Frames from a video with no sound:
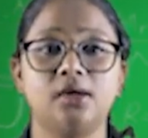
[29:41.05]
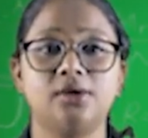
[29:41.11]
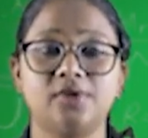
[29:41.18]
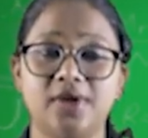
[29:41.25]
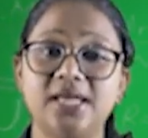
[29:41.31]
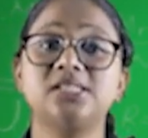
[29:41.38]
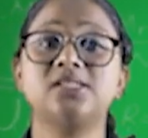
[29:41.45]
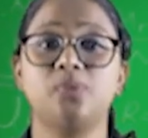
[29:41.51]

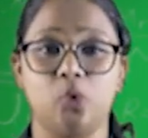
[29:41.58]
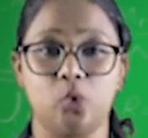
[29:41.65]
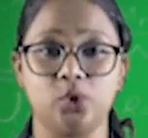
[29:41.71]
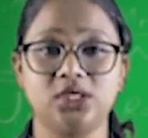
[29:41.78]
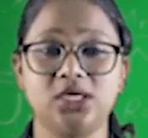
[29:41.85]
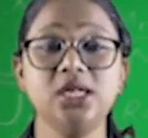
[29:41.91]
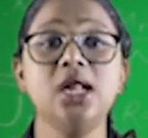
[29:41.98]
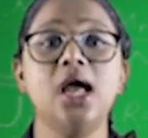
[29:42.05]
raised
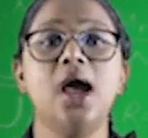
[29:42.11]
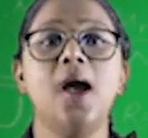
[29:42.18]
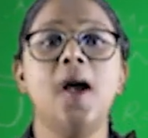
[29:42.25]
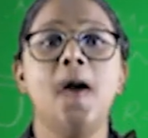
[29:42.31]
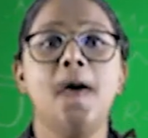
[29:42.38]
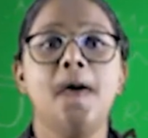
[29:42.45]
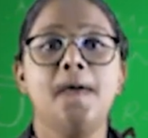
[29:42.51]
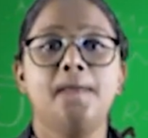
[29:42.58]
portion,
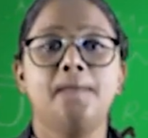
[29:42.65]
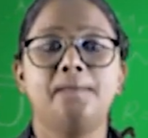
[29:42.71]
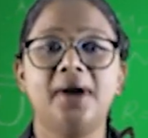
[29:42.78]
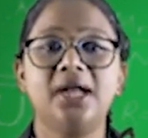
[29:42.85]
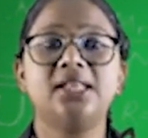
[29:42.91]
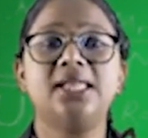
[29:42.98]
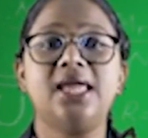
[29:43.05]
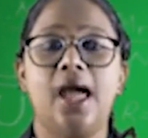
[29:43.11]

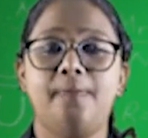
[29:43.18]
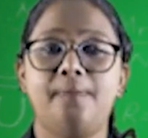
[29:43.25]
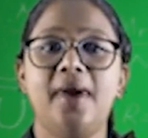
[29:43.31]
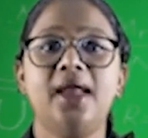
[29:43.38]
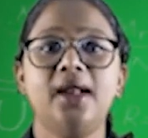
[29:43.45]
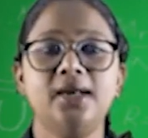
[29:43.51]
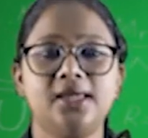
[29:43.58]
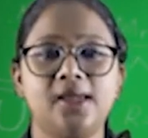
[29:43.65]
but the
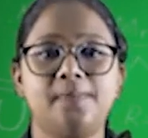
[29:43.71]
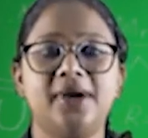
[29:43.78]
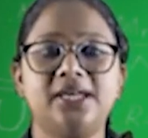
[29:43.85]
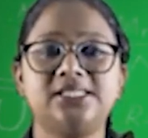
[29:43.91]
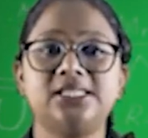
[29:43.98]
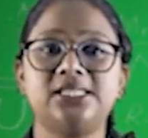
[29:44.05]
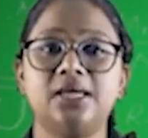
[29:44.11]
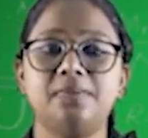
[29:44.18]
apparent
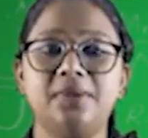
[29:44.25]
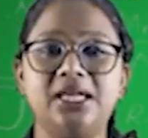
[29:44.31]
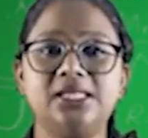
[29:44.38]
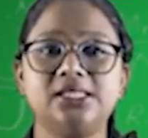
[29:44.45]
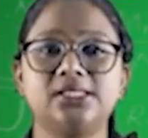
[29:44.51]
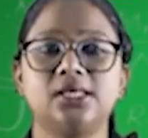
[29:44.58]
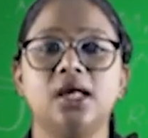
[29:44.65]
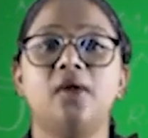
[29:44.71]
capacity
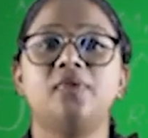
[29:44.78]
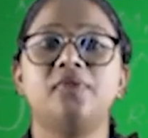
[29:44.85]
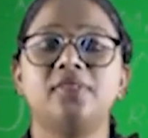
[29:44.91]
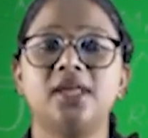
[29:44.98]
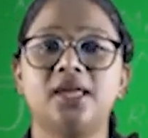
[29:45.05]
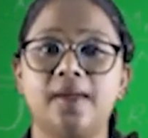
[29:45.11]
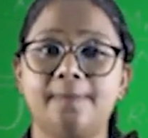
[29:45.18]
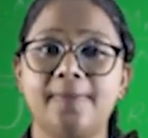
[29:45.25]
means
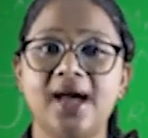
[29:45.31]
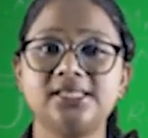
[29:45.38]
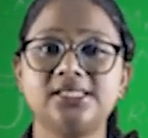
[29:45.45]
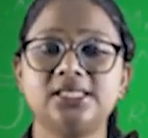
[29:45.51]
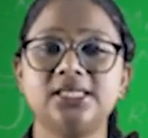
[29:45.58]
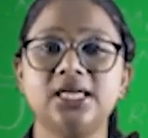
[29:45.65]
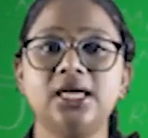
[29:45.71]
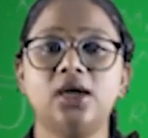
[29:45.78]
the
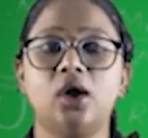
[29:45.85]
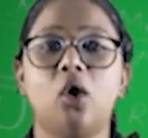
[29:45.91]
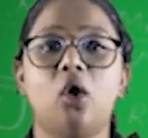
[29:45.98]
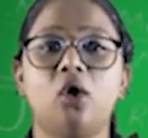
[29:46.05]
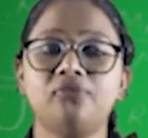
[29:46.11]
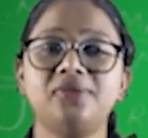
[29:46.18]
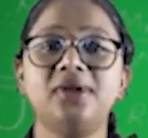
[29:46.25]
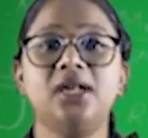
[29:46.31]
capacity
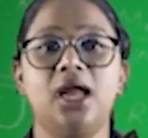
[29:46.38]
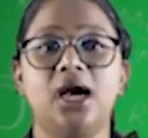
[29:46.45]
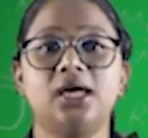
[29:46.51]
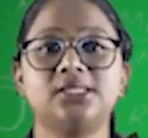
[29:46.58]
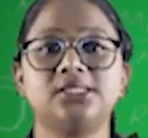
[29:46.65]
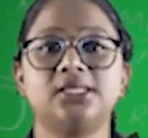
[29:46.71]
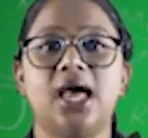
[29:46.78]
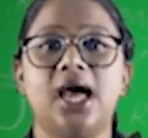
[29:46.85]
of the
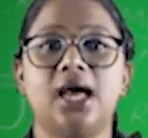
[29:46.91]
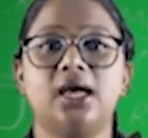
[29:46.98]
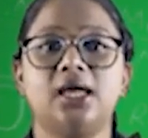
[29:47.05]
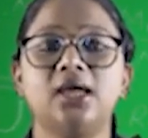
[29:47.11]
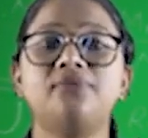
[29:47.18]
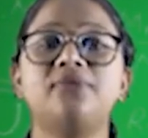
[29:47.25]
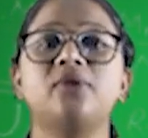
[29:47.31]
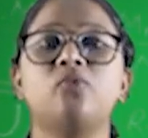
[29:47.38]
glass
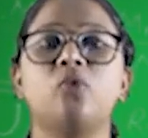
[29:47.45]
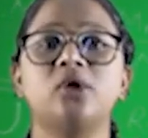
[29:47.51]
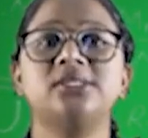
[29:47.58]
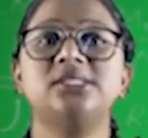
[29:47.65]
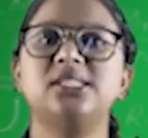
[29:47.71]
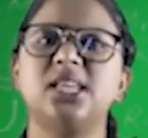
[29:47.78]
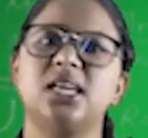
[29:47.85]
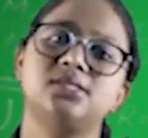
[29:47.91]
if it
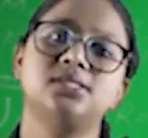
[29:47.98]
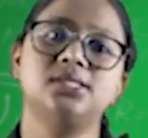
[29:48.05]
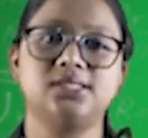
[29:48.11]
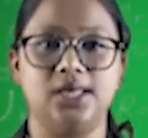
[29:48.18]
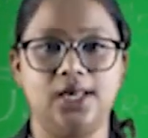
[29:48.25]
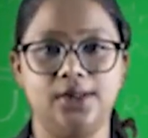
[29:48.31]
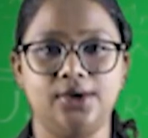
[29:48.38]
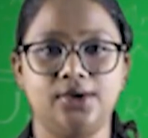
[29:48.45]
was just the
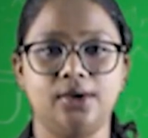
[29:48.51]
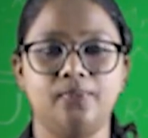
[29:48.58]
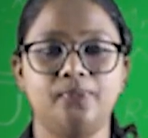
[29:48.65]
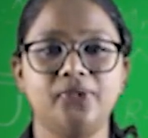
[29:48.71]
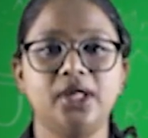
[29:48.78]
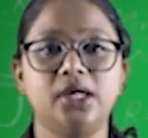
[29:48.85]
cylinder.